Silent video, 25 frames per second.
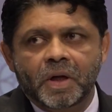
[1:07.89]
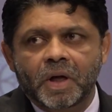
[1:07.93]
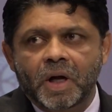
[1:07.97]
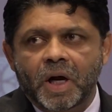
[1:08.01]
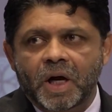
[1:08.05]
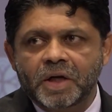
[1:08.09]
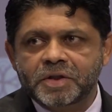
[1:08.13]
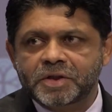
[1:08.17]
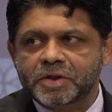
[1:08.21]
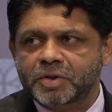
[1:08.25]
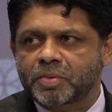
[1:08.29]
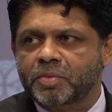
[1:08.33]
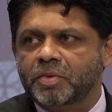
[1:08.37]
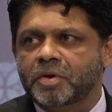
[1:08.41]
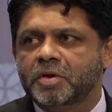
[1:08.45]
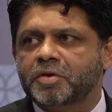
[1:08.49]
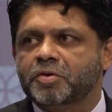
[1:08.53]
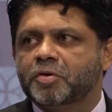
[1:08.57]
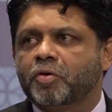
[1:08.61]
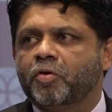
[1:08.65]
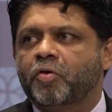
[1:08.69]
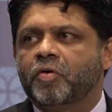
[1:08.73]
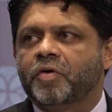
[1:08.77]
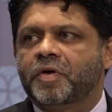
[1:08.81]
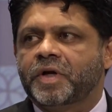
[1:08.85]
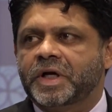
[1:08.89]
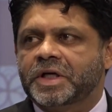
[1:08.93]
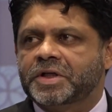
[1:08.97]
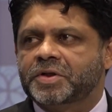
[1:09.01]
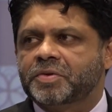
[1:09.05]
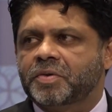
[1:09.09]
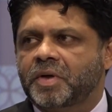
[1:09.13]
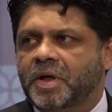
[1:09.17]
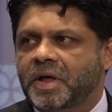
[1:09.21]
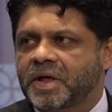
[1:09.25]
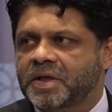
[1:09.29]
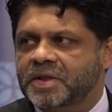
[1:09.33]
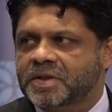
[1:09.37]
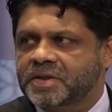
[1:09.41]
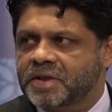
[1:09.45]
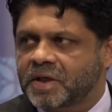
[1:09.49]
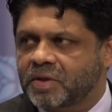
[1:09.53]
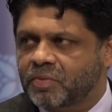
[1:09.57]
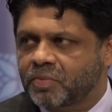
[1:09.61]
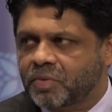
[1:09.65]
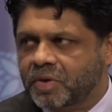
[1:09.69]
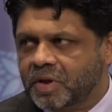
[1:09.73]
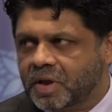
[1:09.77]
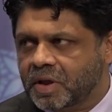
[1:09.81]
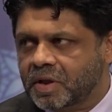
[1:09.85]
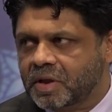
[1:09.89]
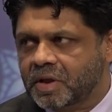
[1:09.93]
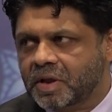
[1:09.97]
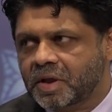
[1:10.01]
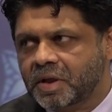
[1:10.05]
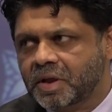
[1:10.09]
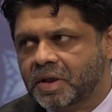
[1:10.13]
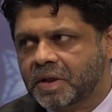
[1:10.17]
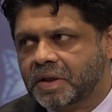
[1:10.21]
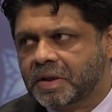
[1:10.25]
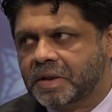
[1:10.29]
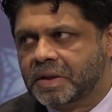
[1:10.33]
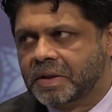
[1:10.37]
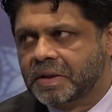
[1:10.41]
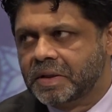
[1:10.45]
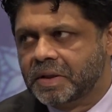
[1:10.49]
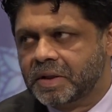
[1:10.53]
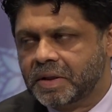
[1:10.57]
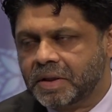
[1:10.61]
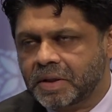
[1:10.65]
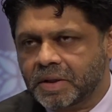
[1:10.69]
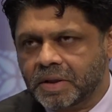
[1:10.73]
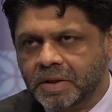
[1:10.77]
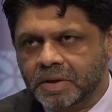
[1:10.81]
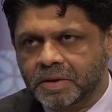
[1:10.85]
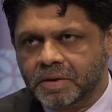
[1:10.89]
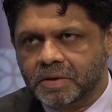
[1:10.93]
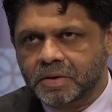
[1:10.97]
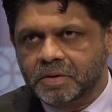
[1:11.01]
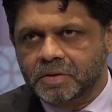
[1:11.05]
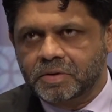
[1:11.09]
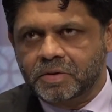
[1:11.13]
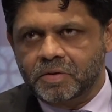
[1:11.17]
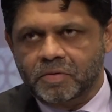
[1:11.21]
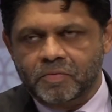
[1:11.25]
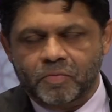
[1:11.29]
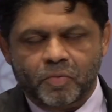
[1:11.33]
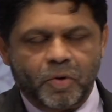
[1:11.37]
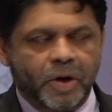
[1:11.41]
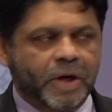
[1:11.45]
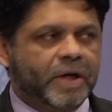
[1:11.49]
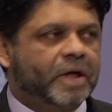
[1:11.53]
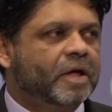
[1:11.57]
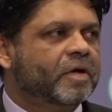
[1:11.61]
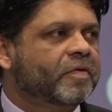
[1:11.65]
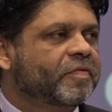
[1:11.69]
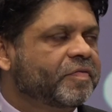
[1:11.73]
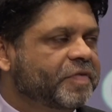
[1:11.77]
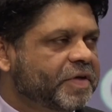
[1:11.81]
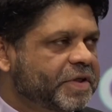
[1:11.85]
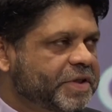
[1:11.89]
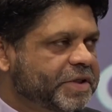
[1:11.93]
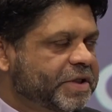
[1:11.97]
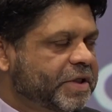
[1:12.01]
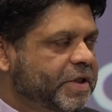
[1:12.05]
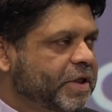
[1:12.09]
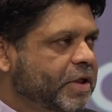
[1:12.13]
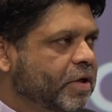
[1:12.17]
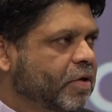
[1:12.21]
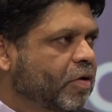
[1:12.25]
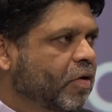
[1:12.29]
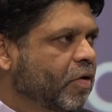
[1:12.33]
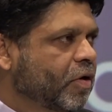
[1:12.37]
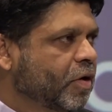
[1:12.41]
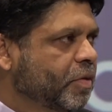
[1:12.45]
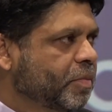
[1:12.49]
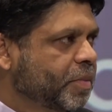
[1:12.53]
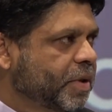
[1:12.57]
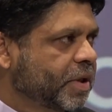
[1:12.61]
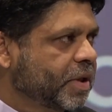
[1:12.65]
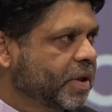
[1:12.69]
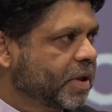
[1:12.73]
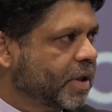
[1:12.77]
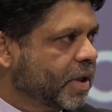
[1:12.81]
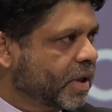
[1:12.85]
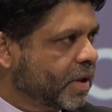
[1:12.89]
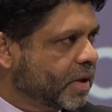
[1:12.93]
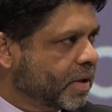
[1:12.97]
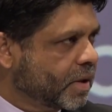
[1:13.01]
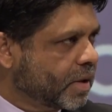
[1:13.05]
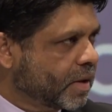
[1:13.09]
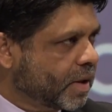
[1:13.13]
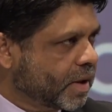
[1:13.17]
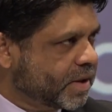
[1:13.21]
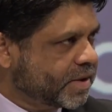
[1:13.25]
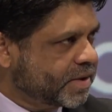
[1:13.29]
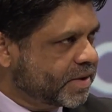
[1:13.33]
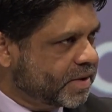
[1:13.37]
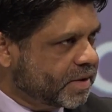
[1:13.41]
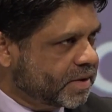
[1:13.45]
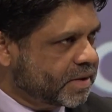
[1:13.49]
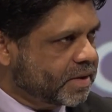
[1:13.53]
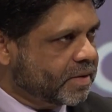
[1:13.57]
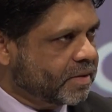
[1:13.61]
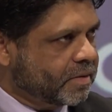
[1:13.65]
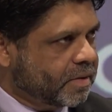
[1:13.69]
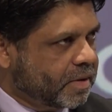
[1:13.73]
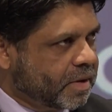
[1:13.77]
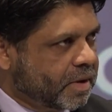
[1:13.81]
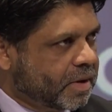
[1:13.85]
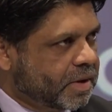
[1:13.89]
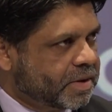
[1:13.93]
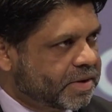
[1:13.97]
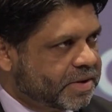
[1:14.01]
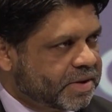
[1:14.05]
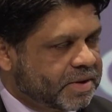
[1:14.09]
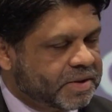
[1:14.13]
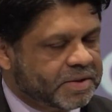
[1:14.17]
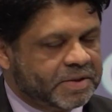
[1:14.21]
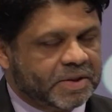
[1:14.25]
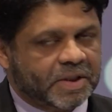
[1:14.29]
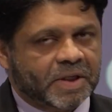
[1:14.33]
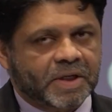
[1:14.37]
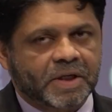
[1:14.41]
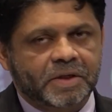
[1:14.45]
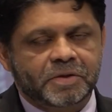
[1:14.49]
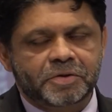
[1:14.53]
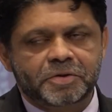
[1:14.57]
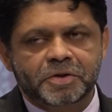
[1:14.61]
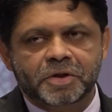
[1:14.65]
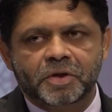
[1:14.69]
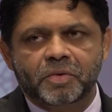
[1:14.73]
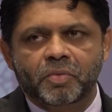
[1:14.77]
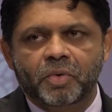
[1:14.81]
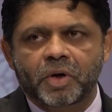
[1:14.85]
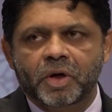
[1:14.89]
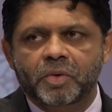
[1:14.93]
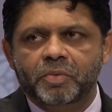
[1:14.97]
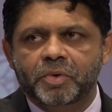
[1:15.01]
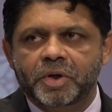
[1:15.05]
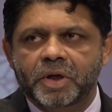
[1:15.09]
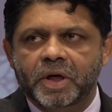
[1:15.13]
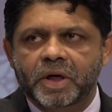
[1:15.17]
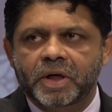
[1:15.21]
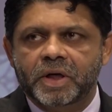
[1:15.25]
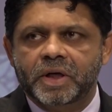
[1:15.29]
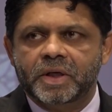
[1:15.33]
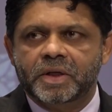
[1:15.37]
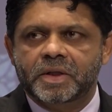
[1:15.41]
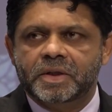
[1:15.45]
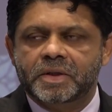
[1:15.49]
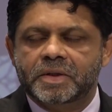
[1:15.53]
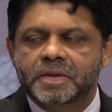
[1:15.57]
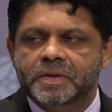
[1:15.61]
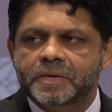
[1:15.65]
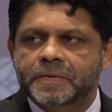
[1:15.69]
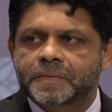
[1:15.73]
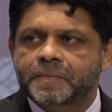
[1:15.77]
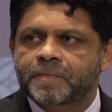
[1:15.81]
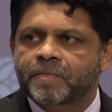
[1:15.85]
I just wanted to contextualize that within the sort of wider Fijian economy and us as a country where we are headed.